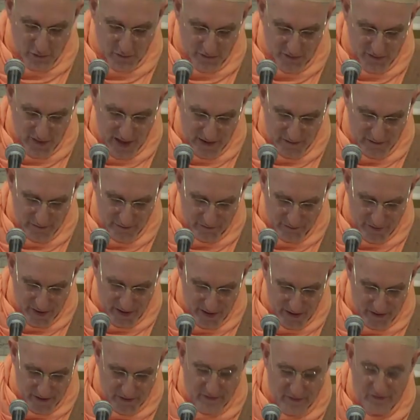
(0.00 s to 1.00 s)
else. So
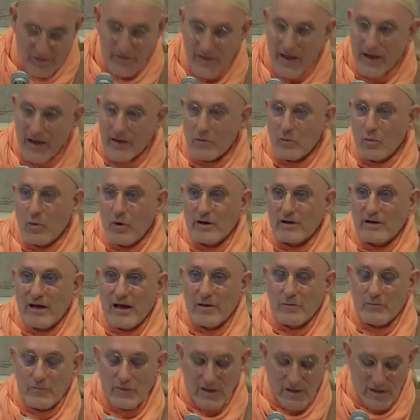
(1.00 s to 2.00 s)
with that faith,
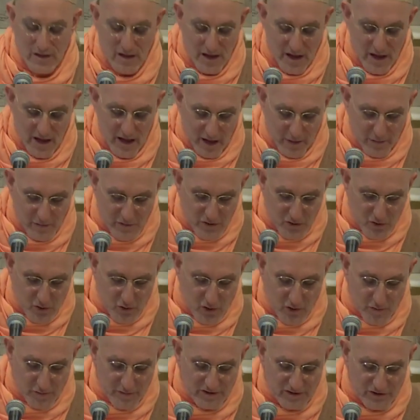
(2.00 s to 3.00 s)
then one can be
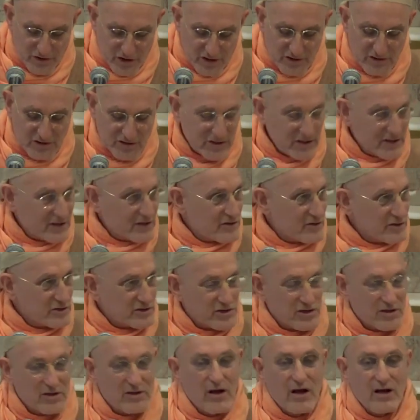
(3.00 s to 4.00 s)
absorbed
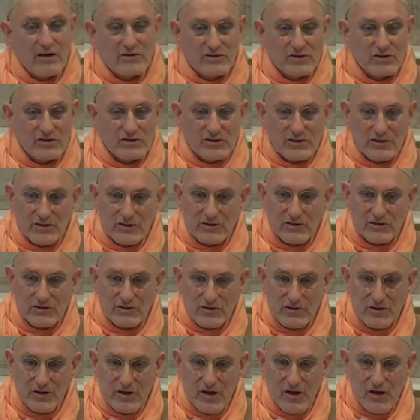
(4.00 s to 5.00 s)
just in Krishna
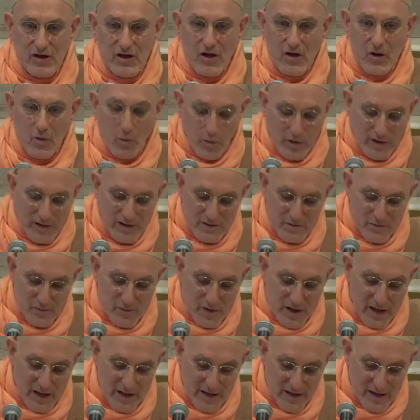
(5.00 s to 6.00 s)
consciousness.
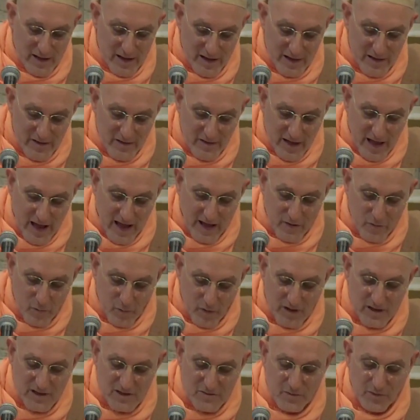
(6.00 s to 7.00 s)
One is,
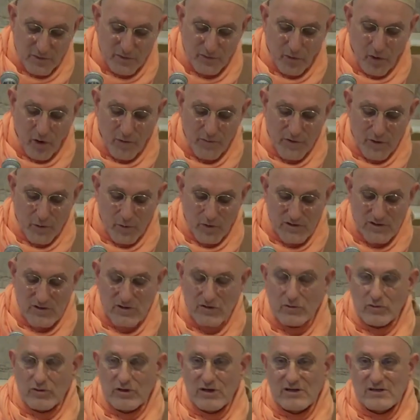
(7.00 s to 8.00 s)
in that, one is
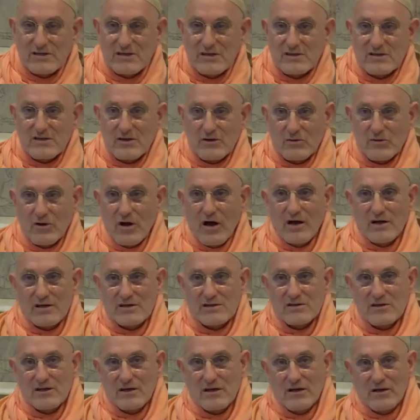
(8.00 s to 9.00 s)
performing one's
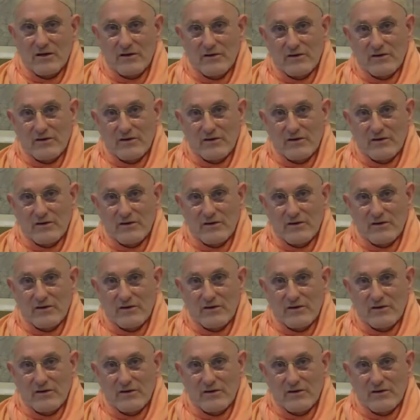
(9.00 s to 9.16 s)
duties as a